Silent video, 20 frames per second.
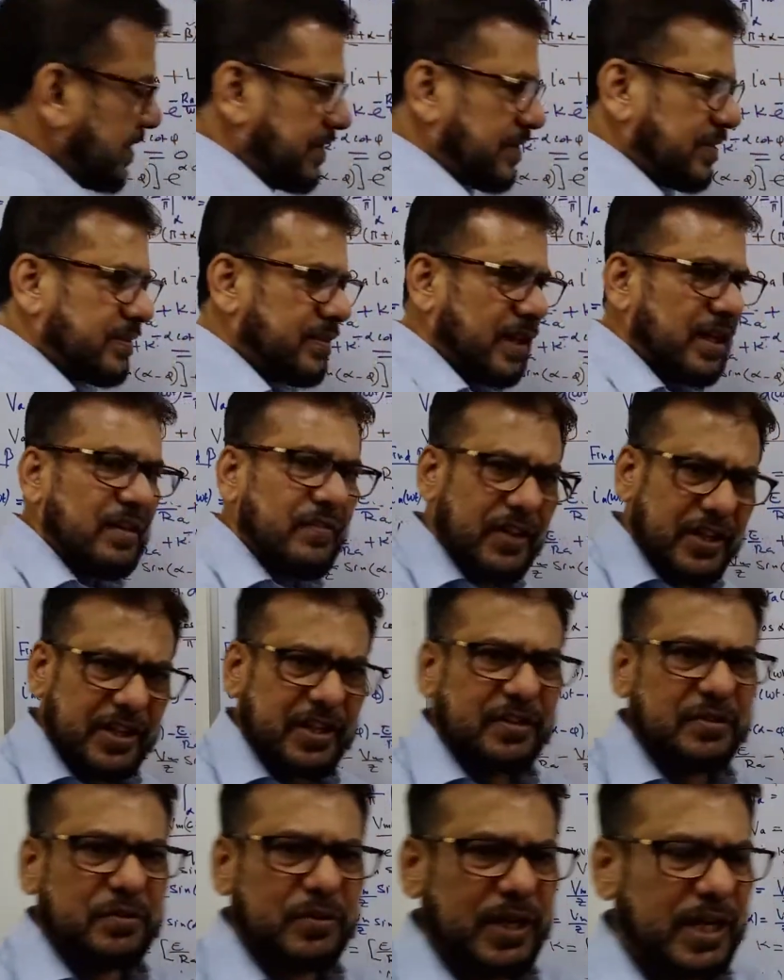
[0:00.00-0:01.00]
is
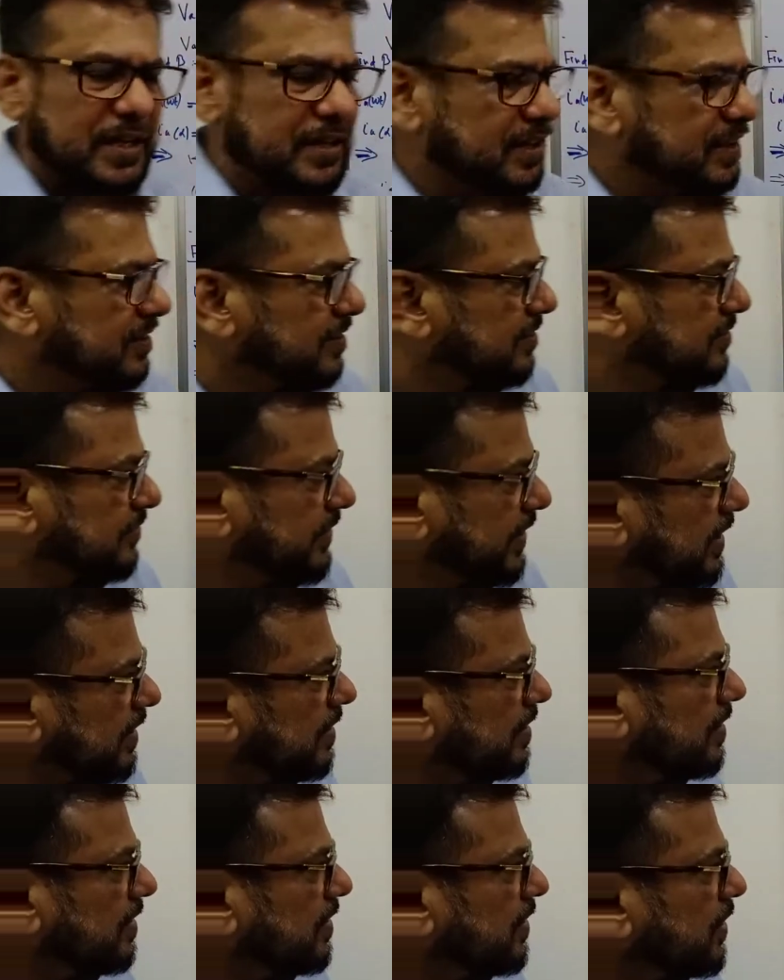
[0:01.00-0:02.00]
convenient to write in this way.
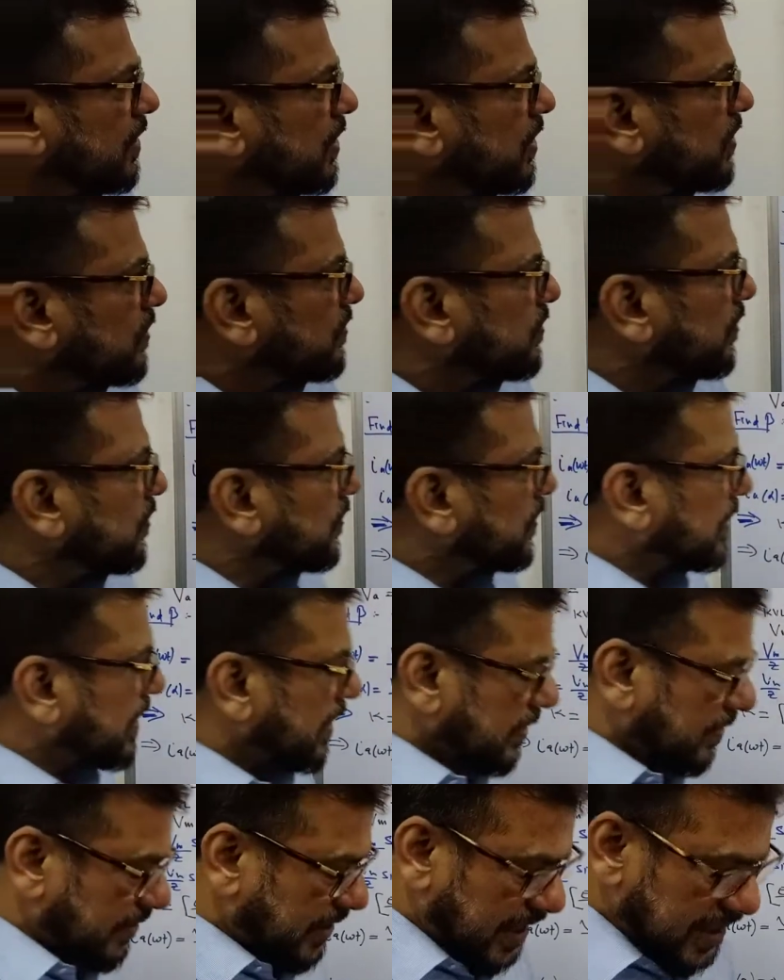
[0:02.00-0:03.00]
So you
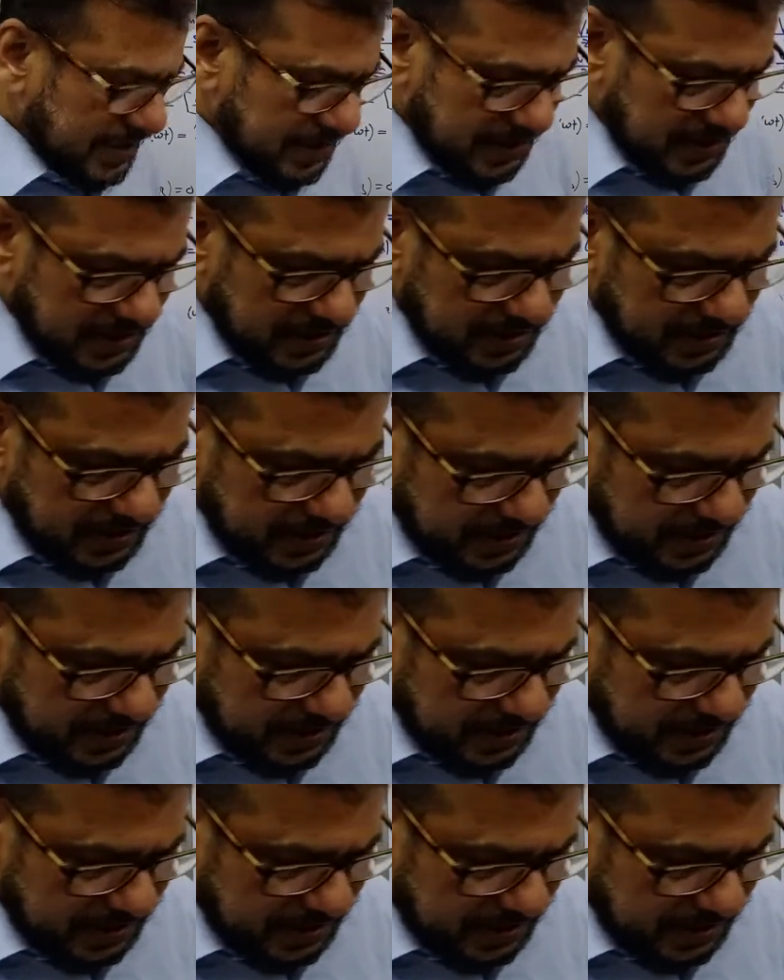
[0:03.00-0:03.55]
can write it